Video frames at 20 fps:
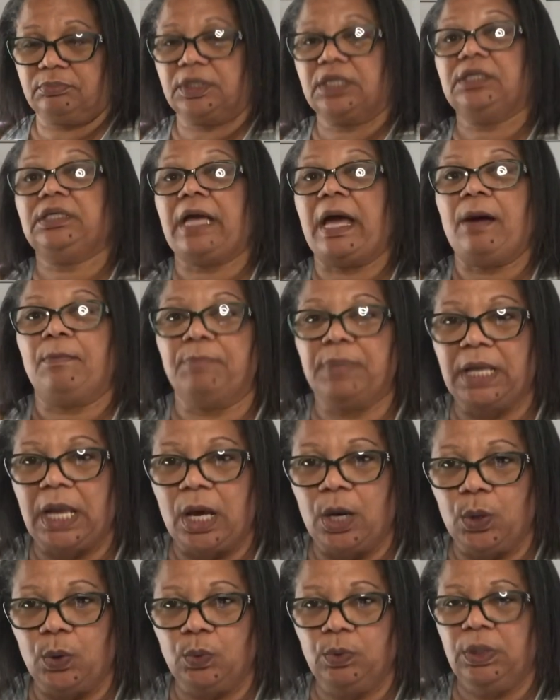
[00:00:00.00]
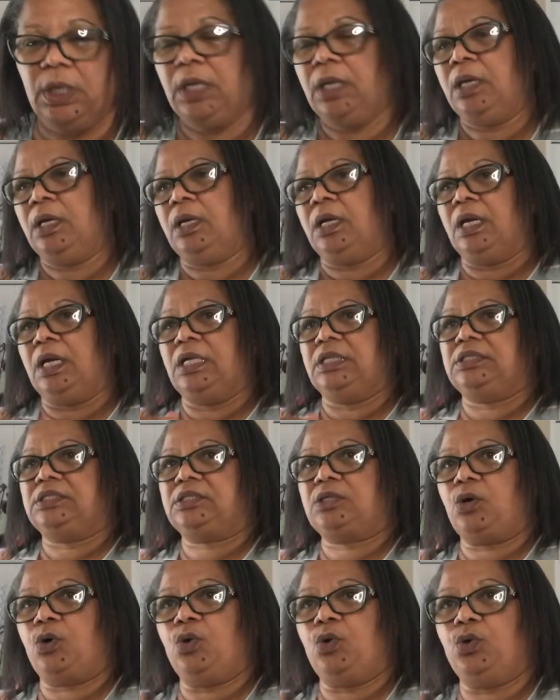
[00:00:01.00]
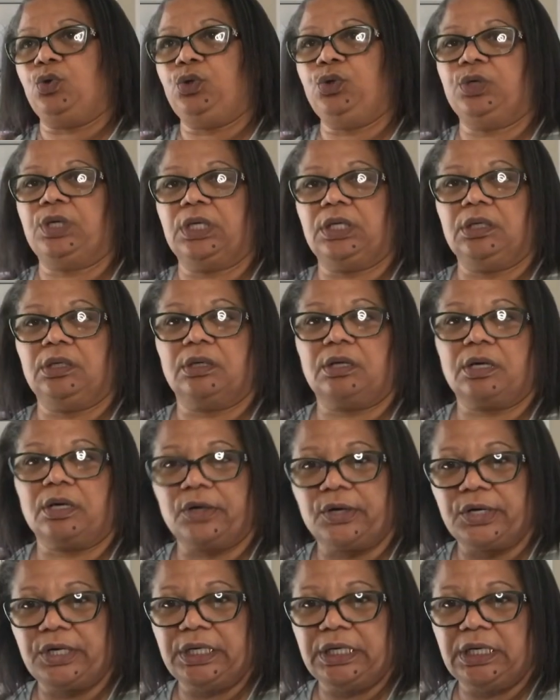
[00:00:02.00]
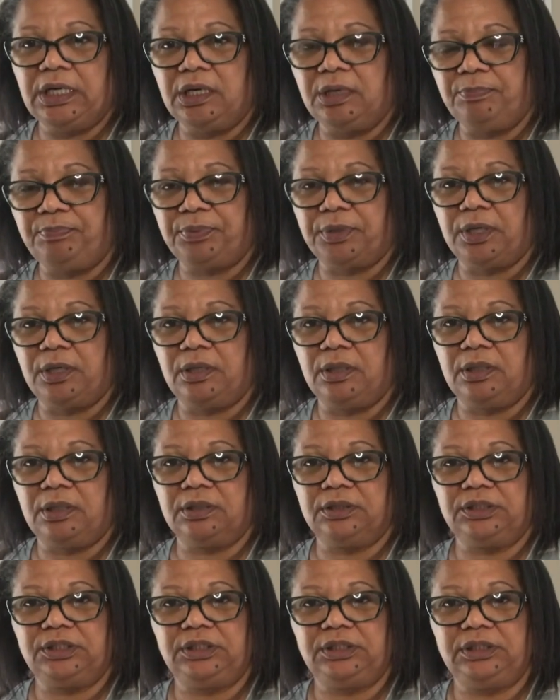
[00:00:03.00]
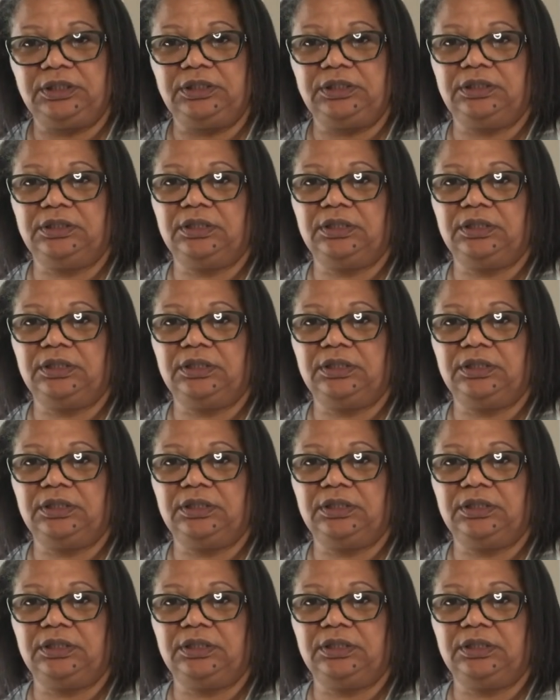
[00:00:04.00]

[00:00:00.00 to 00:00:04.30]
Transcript: down below, so you can look her up. She